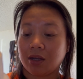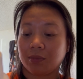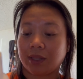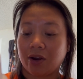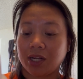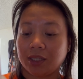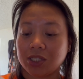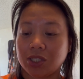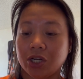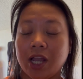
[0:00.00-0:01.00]
clarity
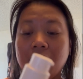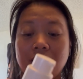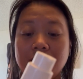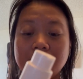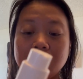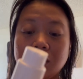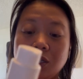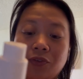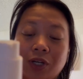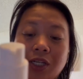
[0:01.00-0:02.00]
cleanser. This is
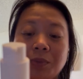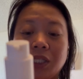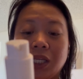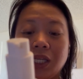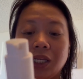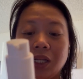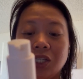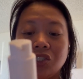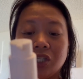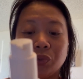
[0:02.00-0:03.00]
good for deep clean
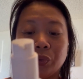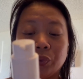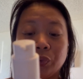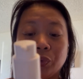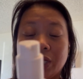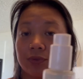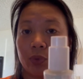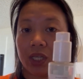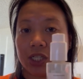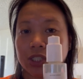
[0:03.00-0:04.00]
and gentle
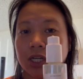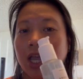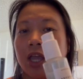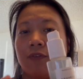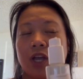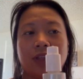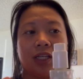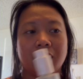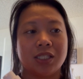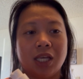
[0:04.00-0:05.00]
exfoliation. If you have like
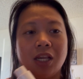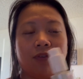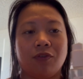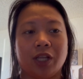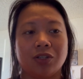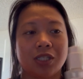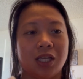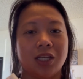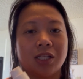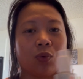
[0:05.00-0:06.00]
dead skin, if you feel like your
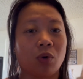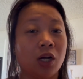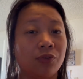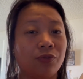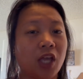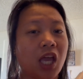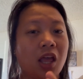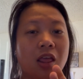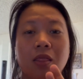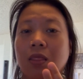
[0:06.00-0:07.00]
skin is like rough,
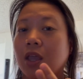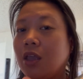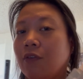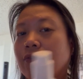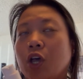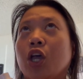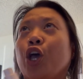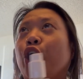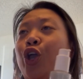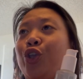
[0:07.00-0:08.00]
and if
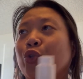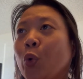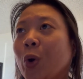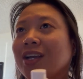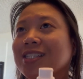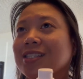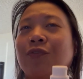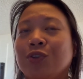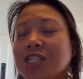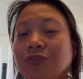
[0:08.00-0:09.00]
you're
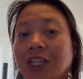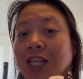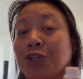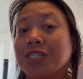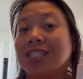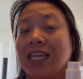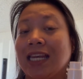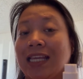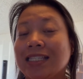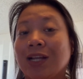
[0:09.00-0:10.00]
just feeling like your skin
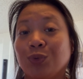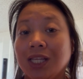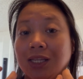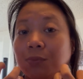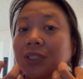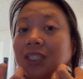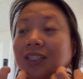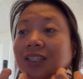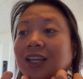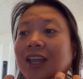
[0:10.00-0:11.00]
needs that really deep
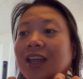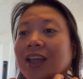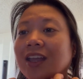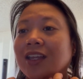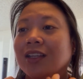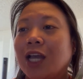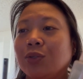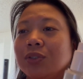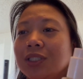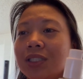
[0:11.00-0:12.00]
clean. And I
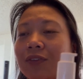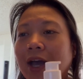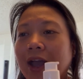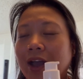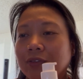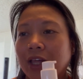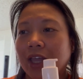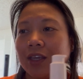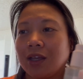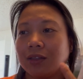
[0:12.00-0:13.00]
use this if I have
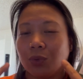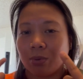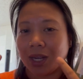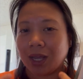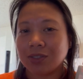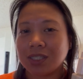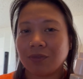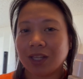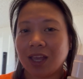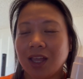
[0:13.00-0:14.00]
like little breakouts and stuff
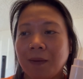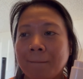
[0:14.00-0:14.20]
like that,